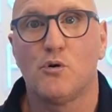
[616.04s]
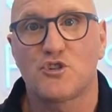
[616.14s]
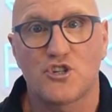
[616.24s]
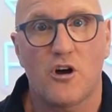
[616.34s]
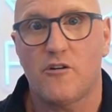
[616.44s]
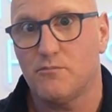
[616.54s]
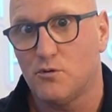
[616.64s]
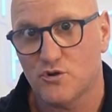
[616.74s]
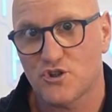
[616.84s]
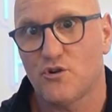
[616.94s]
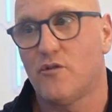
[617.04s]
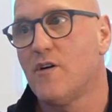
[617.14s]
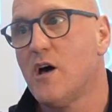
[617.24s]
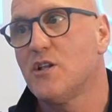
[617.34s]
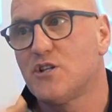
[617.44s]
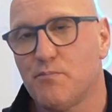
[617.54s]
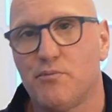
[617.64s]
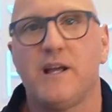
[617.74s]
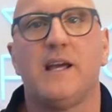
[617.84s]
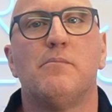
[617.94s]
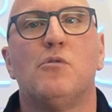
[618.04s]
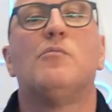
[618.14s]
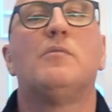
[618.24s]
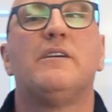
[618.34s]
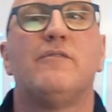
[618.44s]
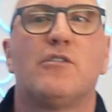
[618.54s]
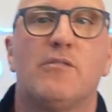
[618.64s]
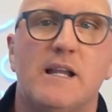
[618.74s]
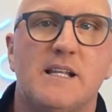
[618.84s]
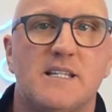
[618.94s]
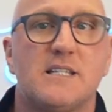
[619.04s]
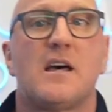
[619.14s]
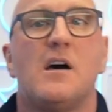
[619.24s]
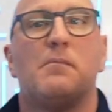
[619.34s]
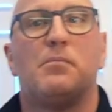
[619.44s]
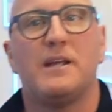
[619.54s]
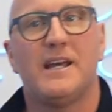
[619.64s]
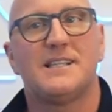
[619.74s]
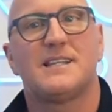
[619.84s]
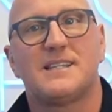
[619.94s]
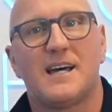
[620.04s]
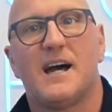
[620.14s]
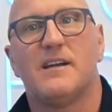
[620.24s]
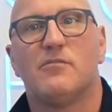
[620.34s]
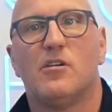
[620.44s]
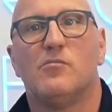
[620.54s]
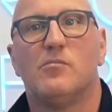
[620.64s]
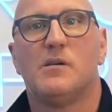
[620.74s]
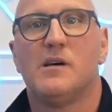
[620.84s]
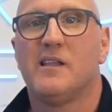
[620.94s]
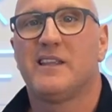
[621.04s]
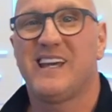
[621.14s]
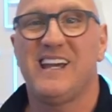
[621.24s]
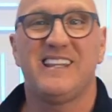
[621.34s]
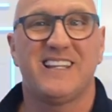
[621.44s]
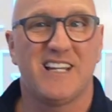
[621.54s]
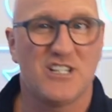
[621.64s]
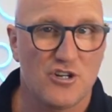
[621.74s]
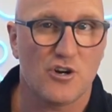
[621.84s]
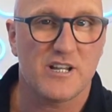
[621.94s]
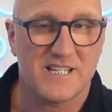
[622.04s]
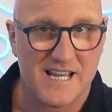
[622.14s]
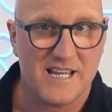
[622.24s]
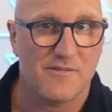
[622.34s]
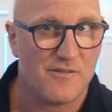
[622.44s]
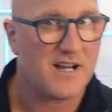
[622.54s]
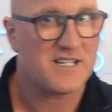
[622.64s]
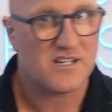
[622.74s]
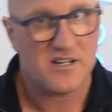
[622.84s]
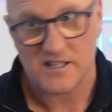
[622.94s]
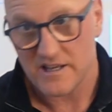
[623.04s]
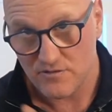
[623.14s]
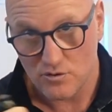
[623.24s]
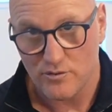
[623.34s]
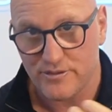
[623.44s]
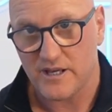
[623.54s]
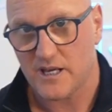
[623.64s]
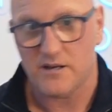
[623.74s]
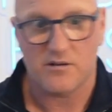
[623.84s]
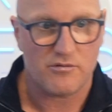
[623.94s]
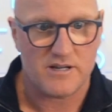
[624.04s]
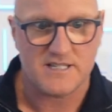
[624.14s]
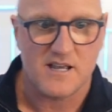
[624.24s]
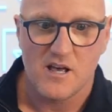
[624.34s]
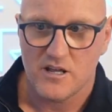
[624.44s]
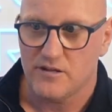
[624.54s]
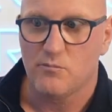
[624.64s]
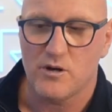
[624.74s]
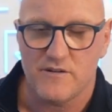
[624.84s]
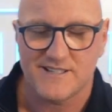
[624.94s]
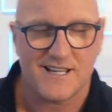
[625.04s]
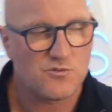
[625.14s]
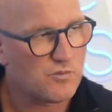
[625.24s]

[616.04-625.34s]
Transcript: stock, more stuff to bring in more money for creditors. But it is a tightrope. The key thing is you've got to take advice early. If you're thinking, Chris, what you've said's